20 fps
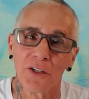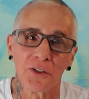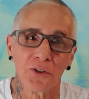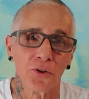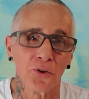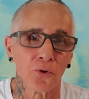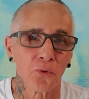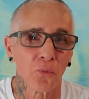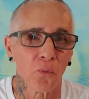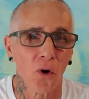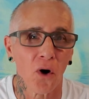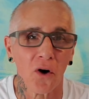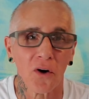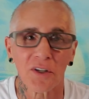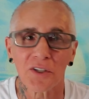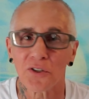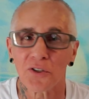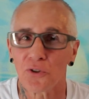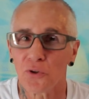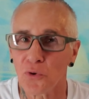Your
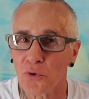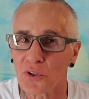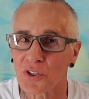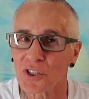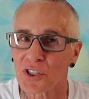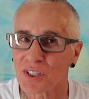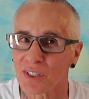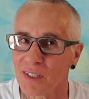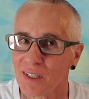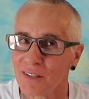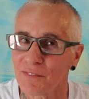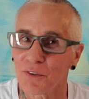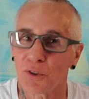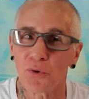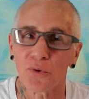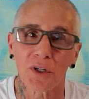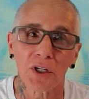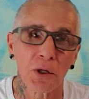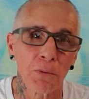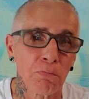wallet, your stuff,
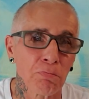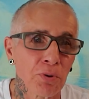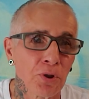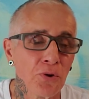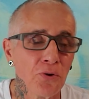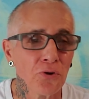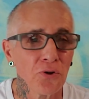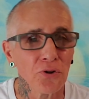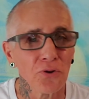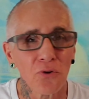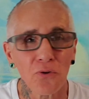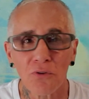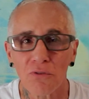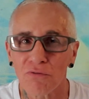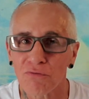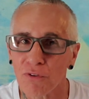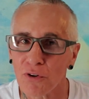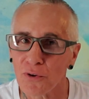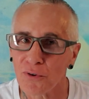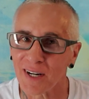your computer, your
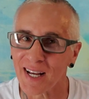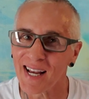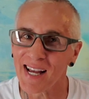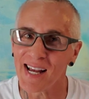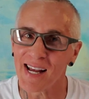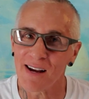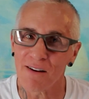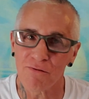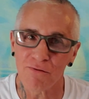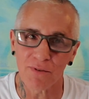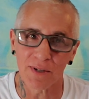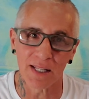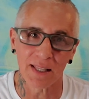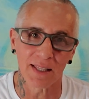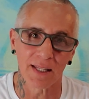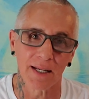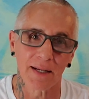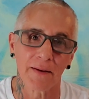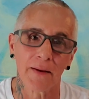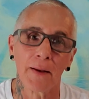phone,
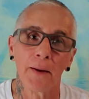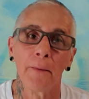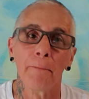everything.